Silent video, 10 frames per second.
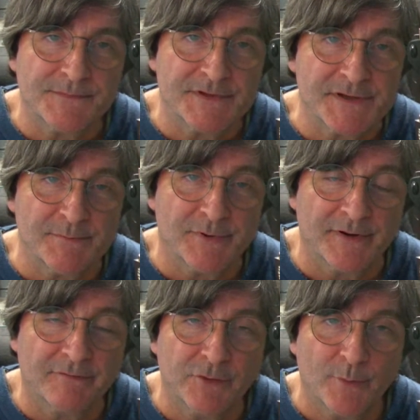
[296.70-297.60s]
timber
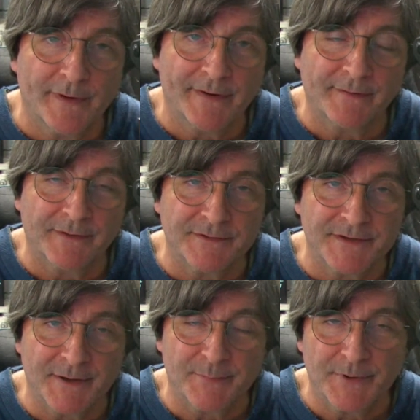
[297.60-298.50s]
everywhere, and a
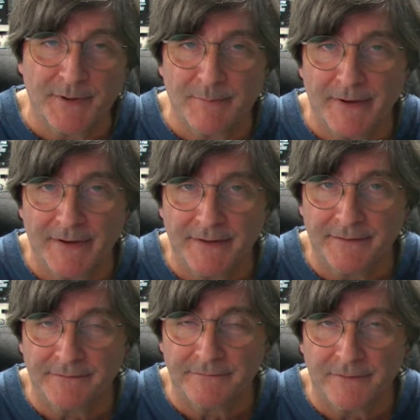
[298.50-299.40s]
deck being made,
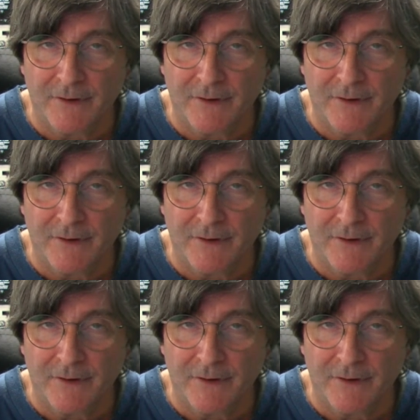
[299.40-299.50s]
and